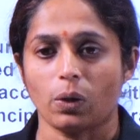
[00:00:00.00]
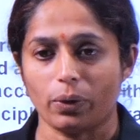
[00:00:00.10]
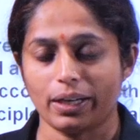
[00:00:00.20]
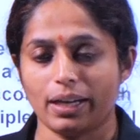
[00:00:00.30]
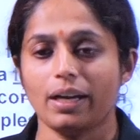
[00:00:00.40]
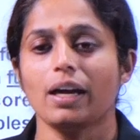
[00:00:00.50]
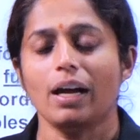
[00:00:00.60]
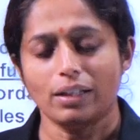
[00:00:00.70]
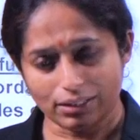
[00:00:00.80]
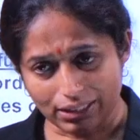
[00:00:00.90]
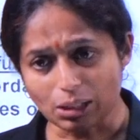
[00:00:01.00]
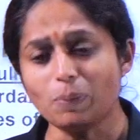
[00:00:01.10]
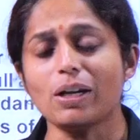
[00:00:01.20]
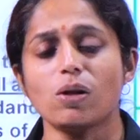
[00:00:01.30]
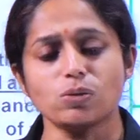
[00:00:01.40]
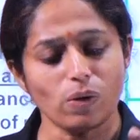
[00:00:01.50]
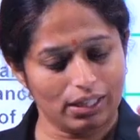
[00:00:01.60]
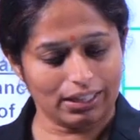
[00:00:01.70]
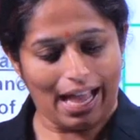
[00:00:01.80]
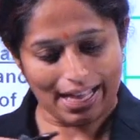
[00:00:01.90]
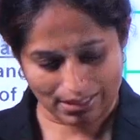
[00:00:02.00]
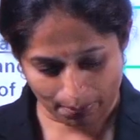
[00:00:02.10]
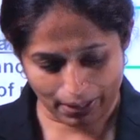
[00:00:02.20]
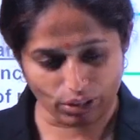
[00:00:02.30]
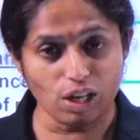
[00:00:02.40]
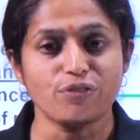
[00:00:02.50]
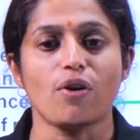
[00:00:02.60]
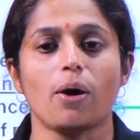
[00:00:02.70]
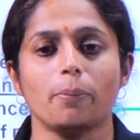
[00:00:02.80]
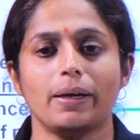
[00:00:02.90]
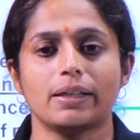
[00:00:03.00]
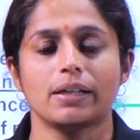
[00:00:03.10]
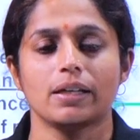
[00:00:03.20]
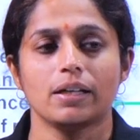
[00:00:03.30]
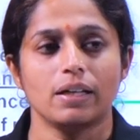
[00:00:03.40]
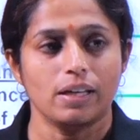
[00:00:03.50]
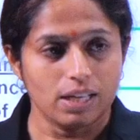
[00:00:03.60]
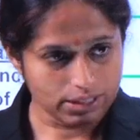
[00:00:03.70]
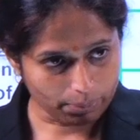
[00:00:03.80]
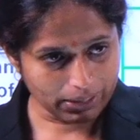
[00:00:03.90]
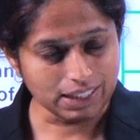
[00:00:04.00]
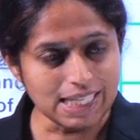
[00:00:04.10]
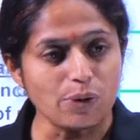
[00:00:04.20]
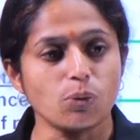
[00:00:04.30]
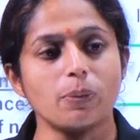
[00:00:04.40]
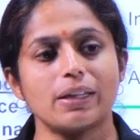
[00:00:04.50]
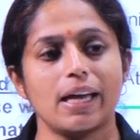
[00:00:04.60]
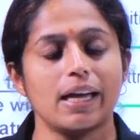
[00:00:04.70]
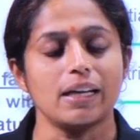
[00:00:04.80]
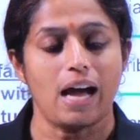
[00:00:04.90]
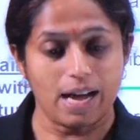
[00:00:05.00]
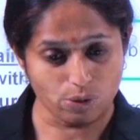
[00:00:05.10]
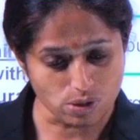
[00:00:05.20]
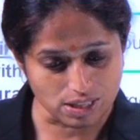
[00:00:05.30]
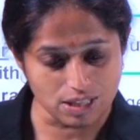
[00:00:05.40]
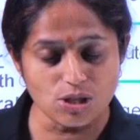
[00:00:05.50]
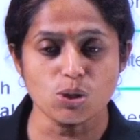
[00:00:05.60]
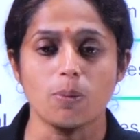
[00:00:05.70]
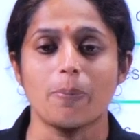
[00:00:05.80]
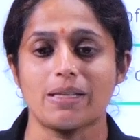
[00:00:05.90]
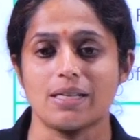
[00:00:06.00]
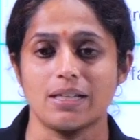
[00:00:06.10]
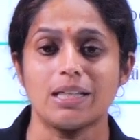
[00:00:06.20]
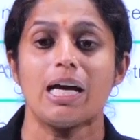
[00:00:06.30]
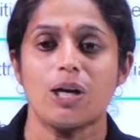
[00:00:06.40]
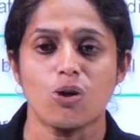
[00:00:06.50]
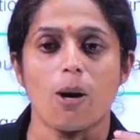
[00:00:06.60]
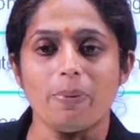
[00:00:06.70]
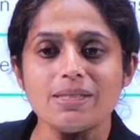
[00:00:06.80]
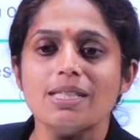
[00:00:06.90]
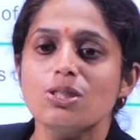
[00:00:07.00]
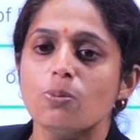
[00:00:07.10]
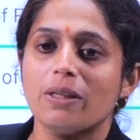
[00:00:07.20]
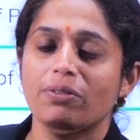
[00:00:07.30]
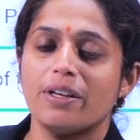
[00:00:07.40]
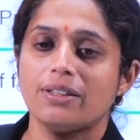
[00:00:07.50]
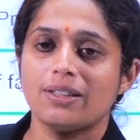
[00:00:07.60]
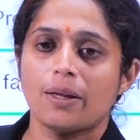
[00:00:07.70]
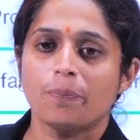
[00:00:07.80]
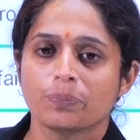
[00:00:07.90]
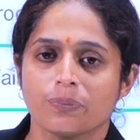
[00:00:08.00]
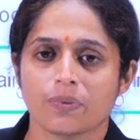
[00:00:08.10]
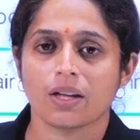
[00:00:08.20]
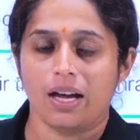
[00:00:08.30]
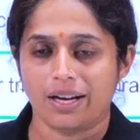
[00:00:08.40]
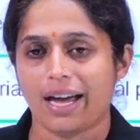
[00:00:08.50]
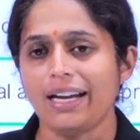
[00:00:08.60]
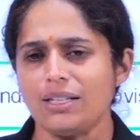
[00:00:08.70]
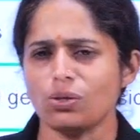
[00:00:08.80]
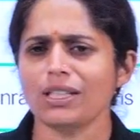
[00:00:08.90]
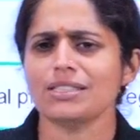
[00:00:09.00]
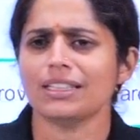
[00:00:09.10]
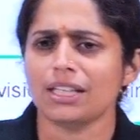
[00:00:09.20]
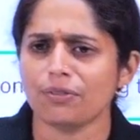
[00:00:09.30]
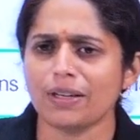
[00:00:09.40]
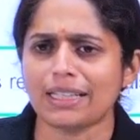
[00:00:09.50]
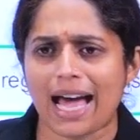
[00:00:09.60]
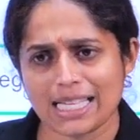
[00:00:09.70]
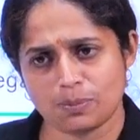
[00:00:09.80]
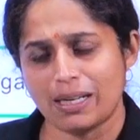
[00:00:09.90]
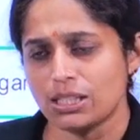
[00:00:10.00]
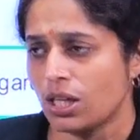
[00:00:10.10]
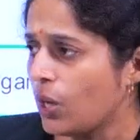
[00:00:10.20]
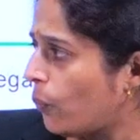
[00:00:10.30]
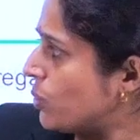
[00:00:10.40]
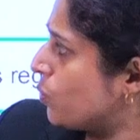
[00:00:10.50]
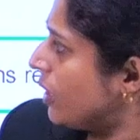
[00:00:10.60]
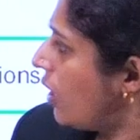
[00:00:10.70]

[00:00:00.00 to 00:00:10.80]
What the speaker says: Okay. Judgment also, it has a particular format. Some things have to be there, accused needs to be present, copies needs to be given, right. So, these are the different aspects which we